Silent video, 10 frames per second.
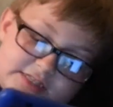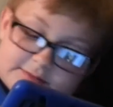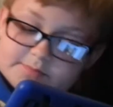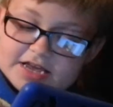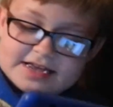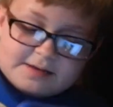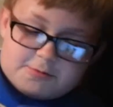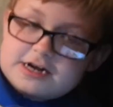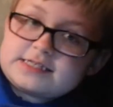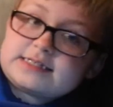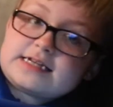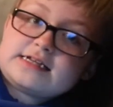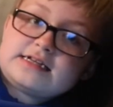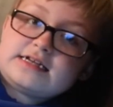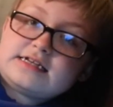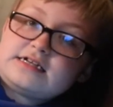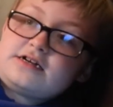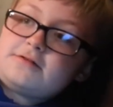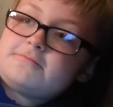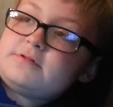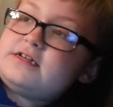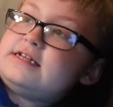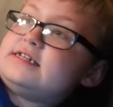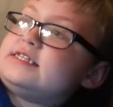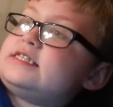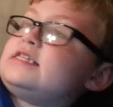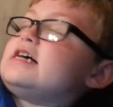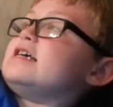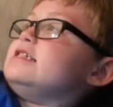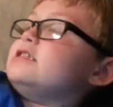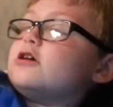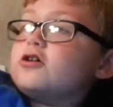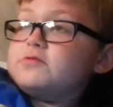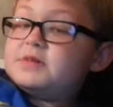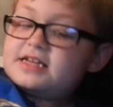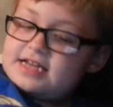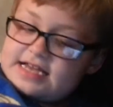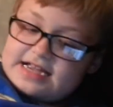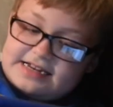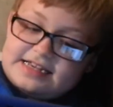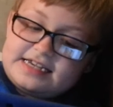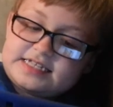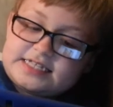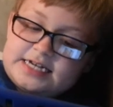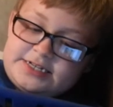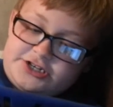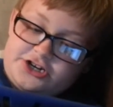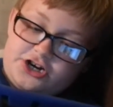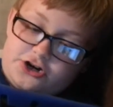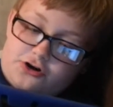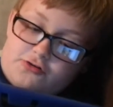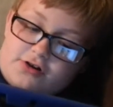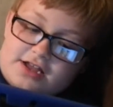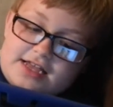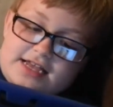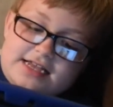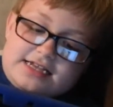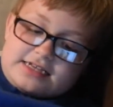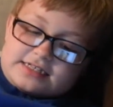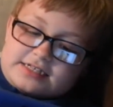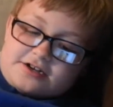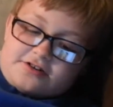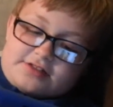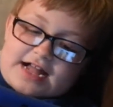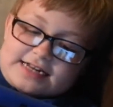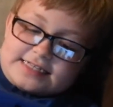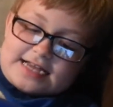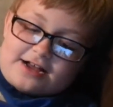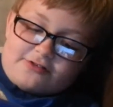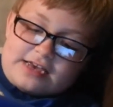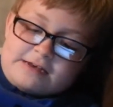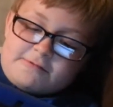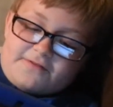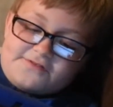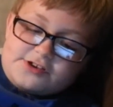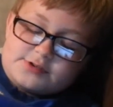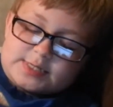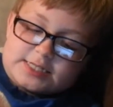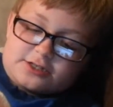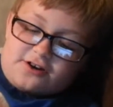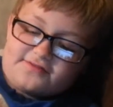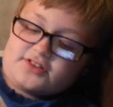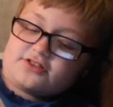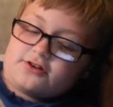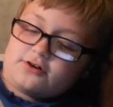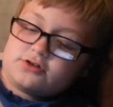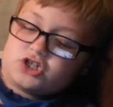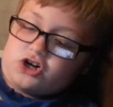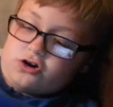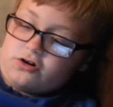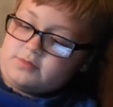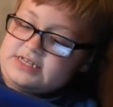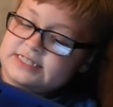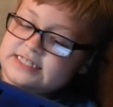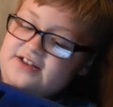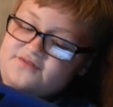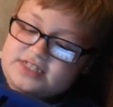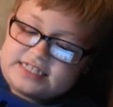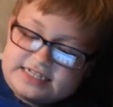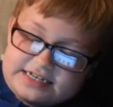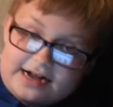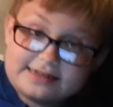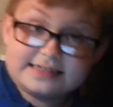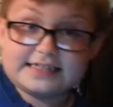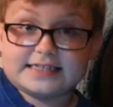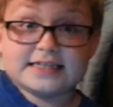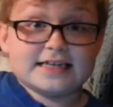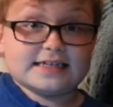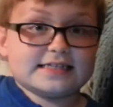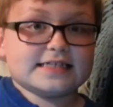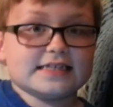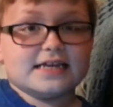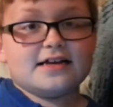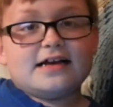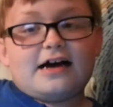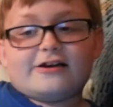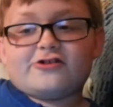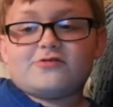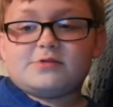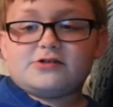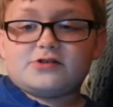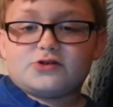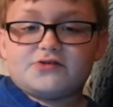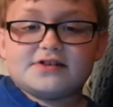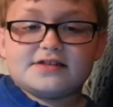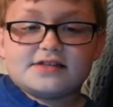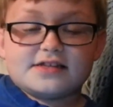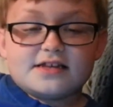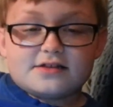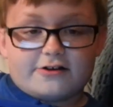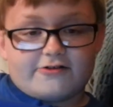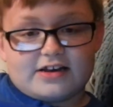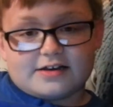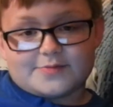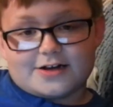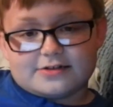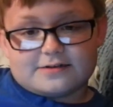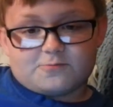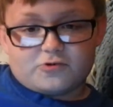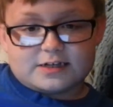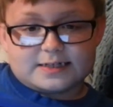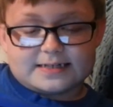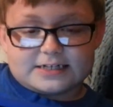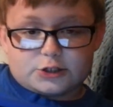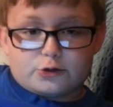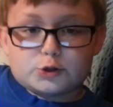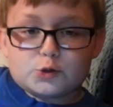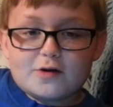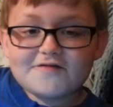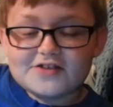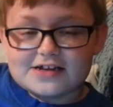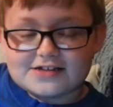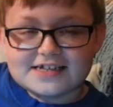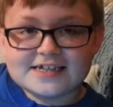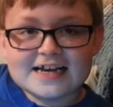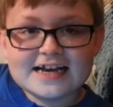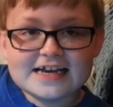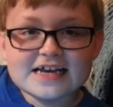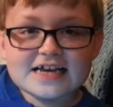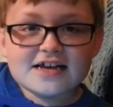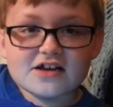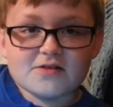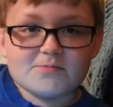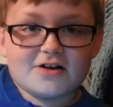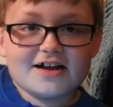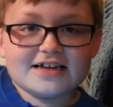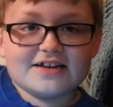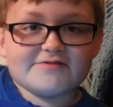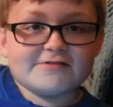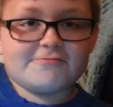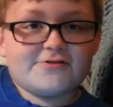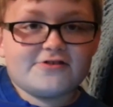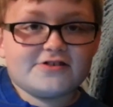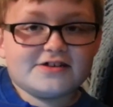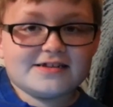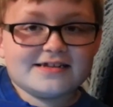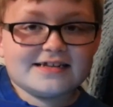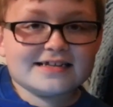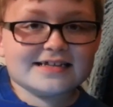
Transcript: being president um, in his second term, and he said no. So that is how he refused to serve a third term in 1796. I hope you enjoyed learning about some presidential trivia today. Goodbye, everyone.